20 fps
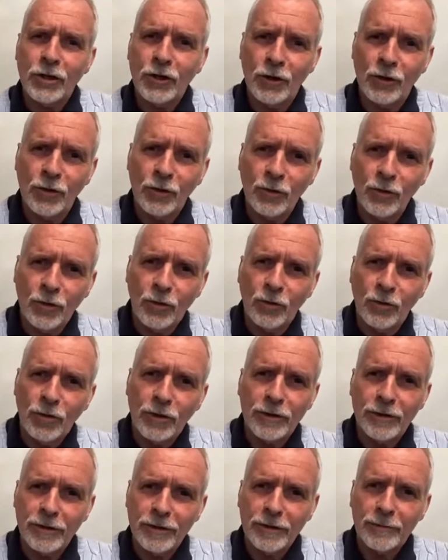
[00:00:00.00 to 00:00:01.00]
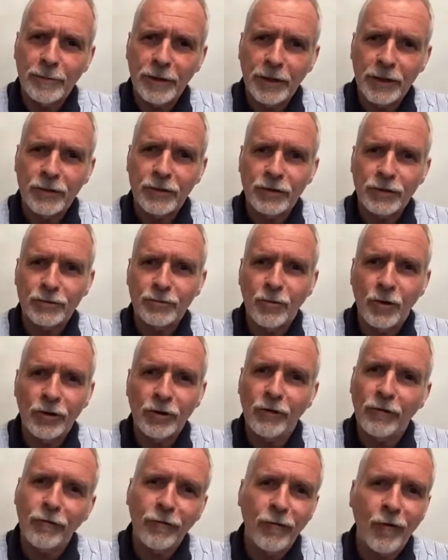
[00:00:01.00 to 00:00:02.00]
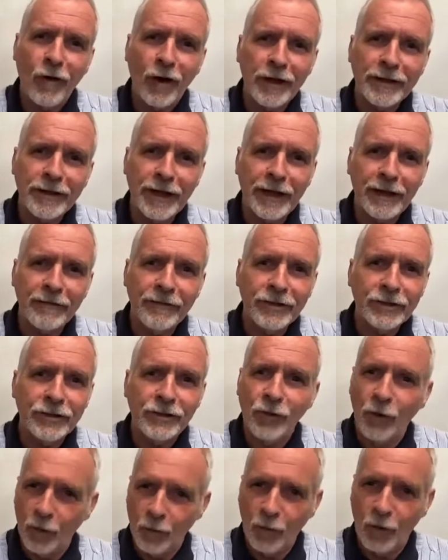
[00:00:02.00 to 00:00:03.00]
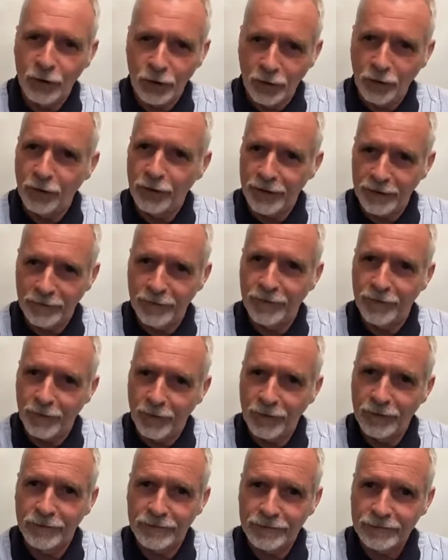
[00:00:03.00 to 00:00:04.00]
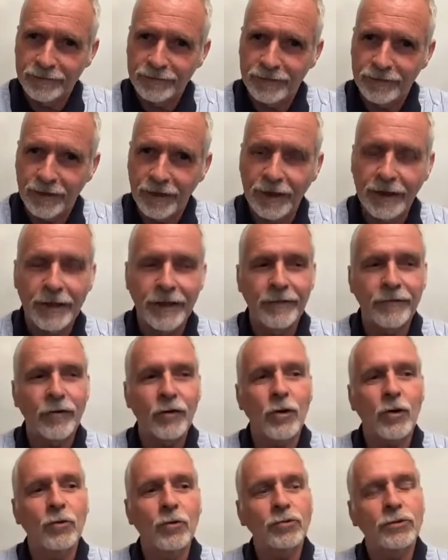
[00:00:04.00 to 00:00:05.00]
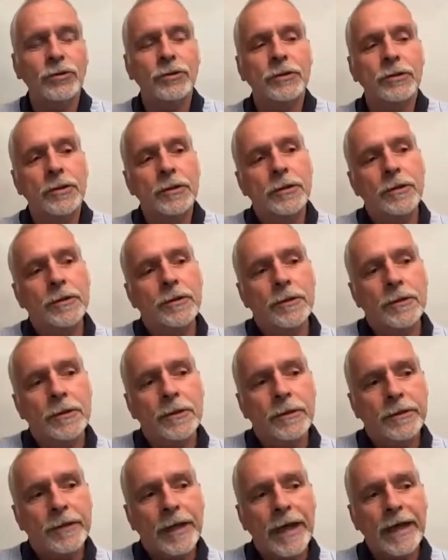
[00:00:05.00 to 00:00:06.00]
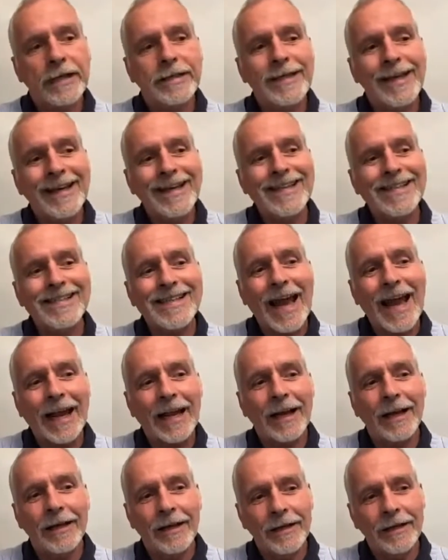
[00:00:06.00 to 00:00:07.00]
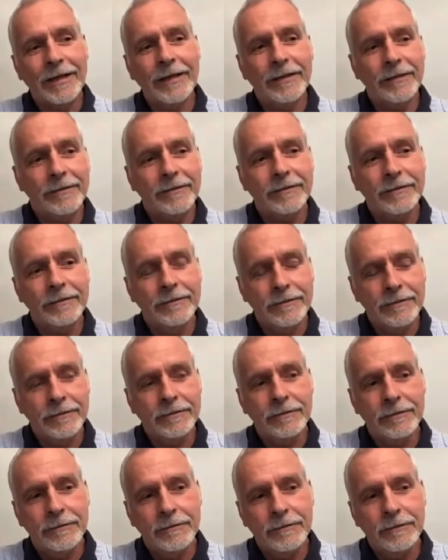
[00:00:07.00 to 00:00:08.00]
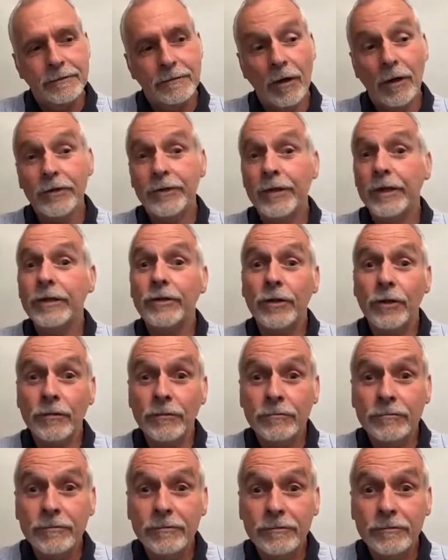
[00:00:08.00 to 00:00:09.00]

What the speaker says: Google because what you'll find there is not what you're looking for. Right. And of course, that is exactly what I did do.